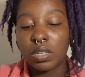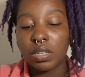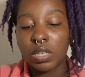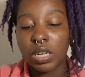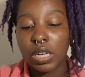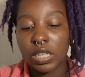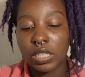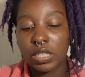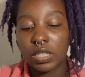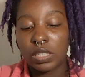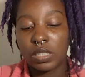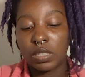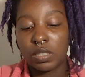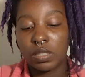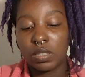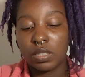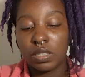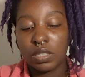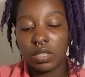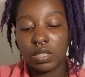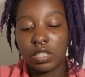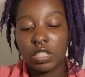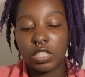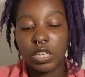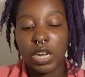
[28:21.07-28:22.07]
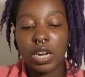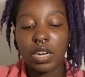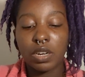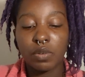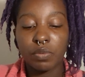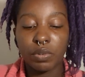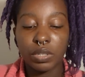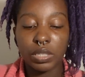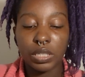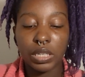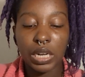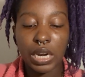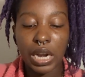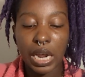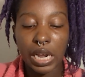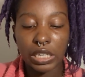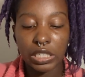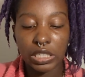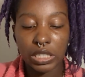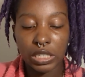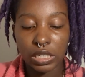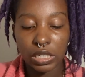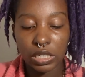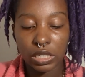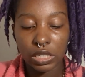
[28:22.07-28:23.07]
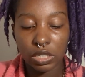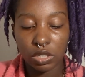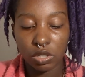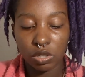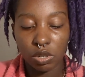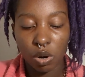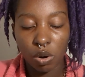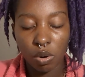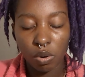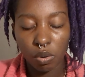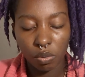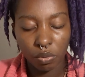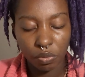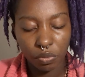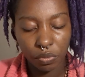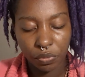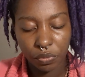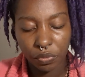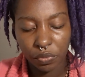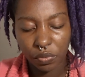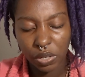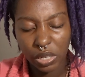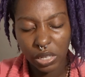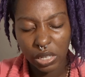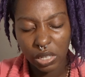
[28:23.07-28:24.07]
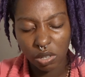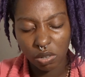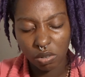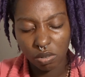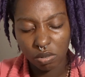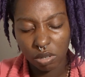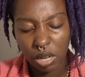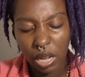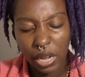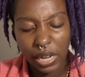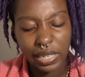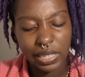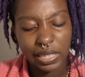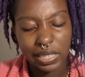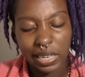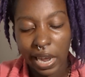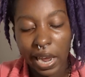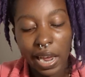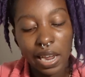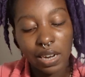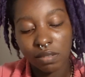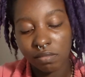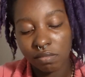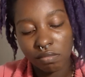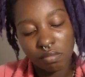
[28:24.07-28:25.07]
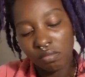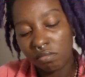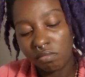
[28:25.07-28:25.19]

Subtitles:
Because genuine connections don't feel like that.